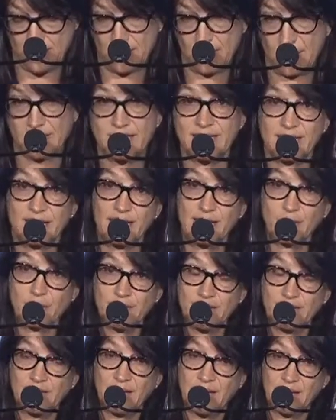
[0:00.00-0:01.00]
until I
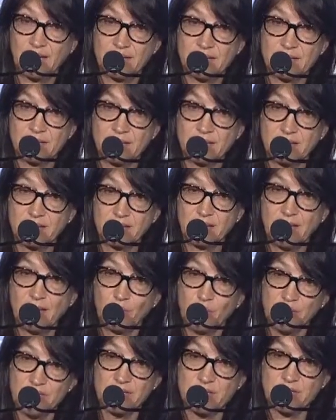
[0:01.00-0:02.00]
realized I
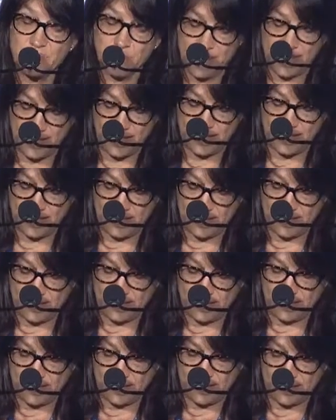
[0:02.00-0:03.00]
was a spy,
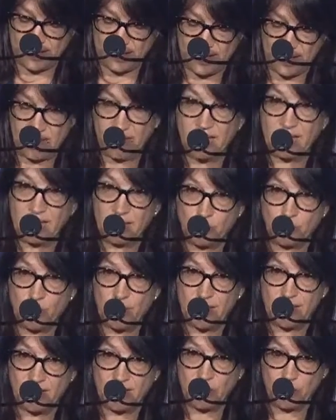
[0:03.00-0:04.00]
and that in a
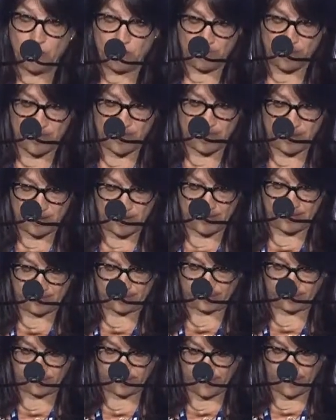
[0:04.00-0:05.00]
way they were right.
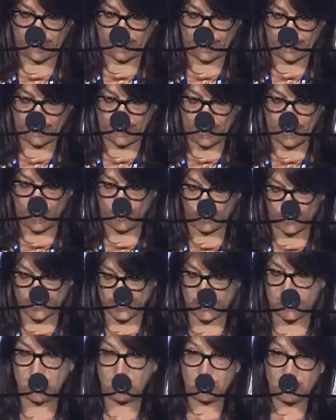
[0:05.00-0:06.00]
I was
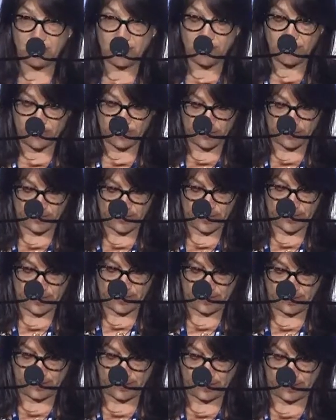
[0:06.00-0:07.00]
stealing their story,
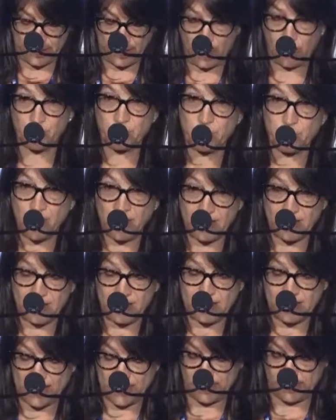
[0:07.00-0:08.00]
I was writing
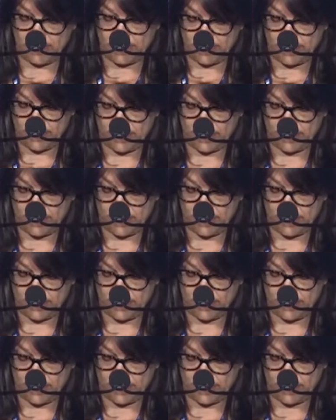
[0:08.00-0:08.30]
it down,